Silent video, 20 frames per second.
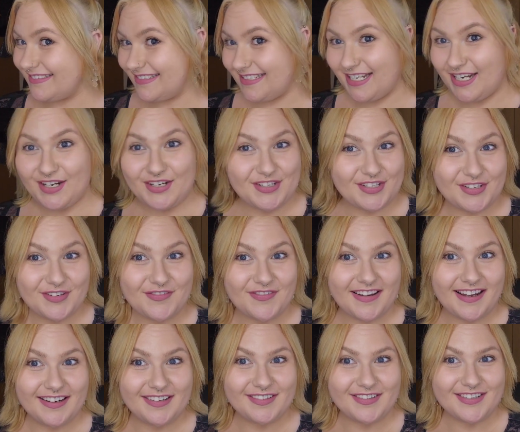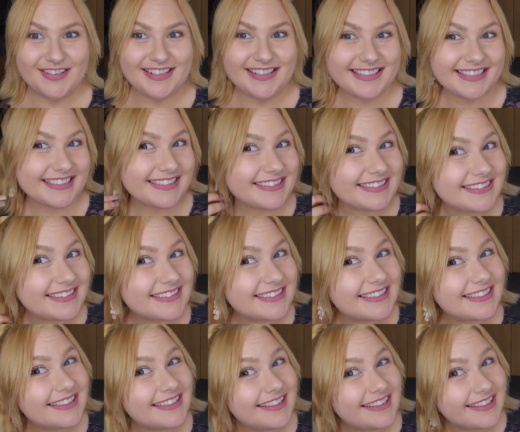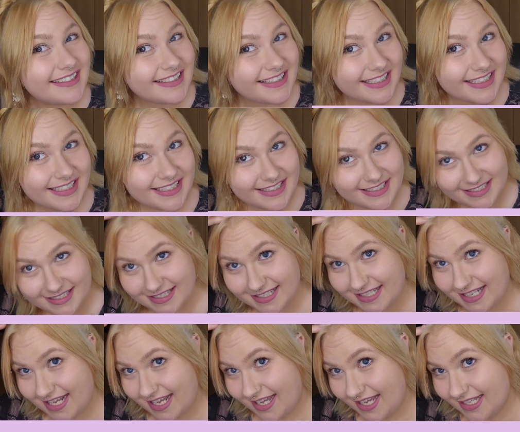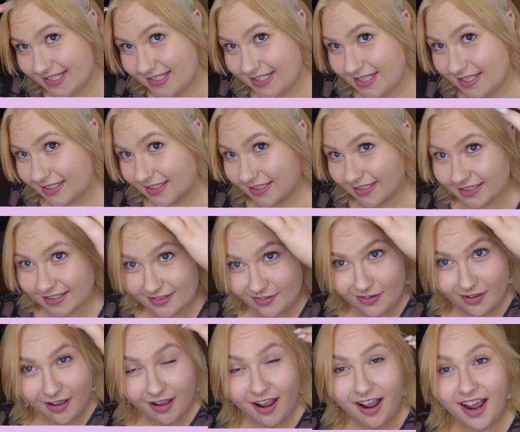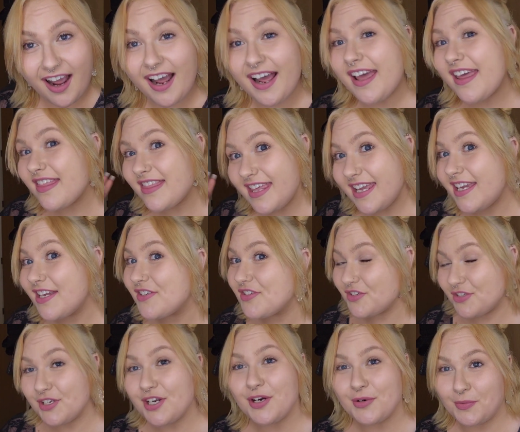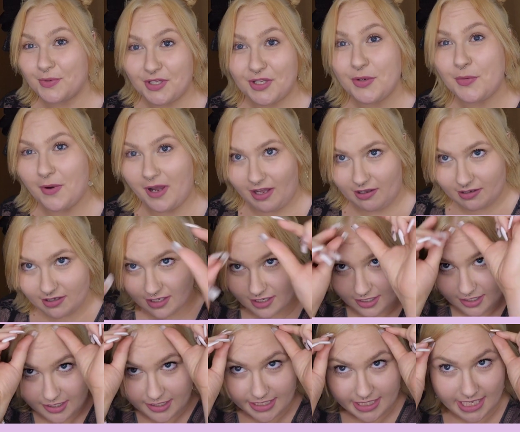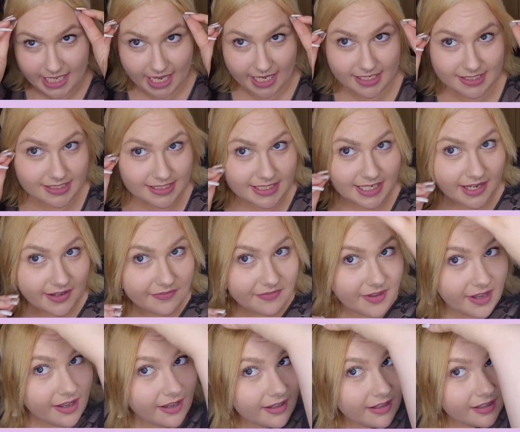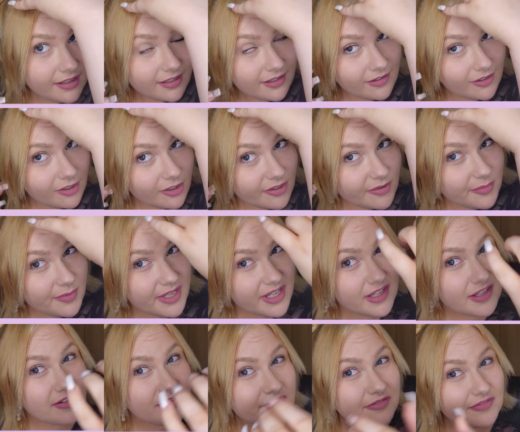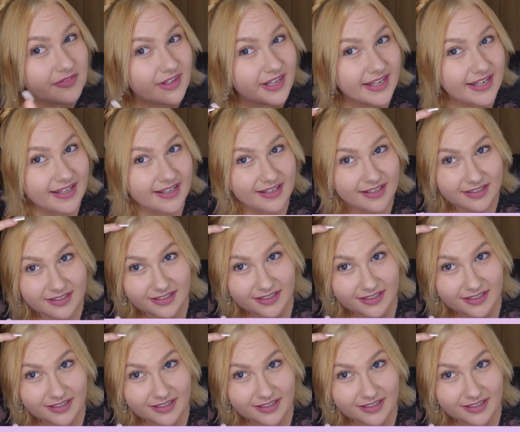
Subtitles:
here's the final look. See, I think it turned out really well. Yes, I've got a little bit of like